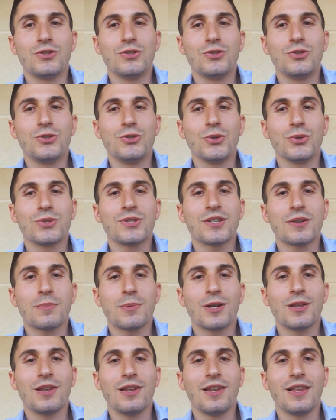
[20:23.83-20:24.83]

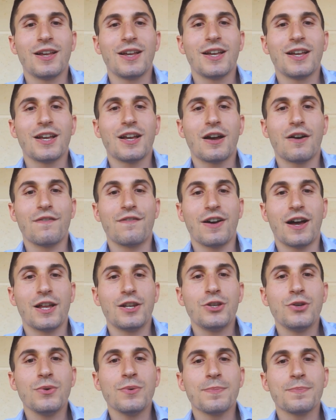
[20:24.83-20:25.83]
dutiable
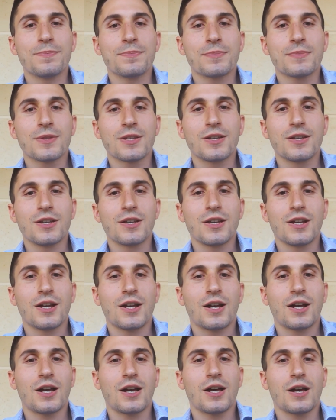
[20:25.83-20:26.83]
value.
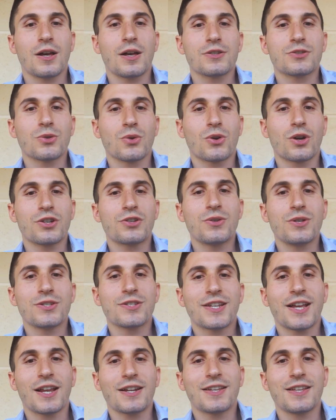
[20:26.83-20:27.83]
So countries
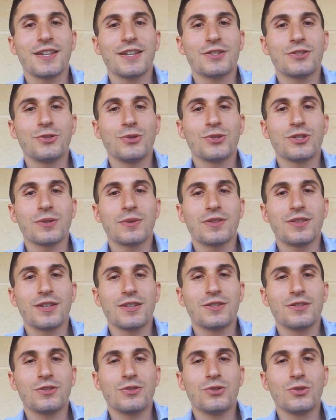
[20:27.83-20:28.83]
calculate
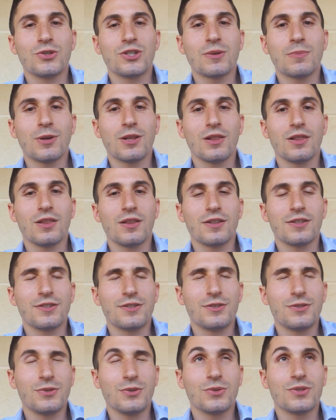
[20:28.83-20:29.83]
the
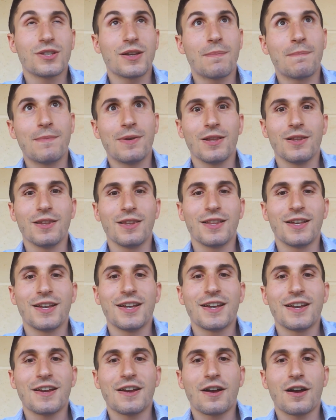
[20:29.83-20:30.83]
dutiable
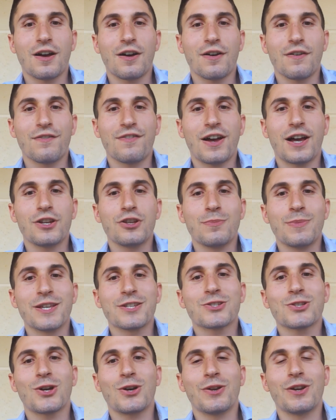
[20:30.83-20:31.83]
value
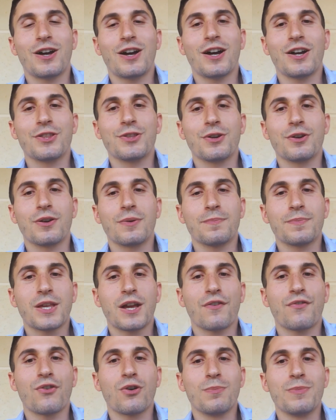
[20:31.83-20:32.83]
based on either
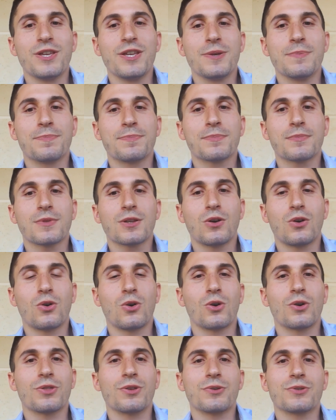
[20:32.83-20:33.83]
FOB
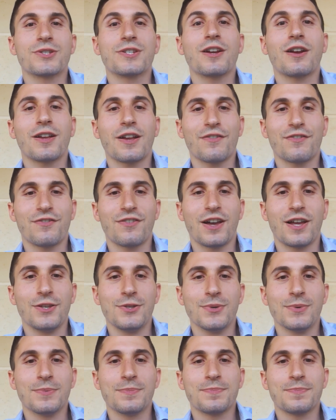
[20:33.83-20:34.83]
or their CIF value.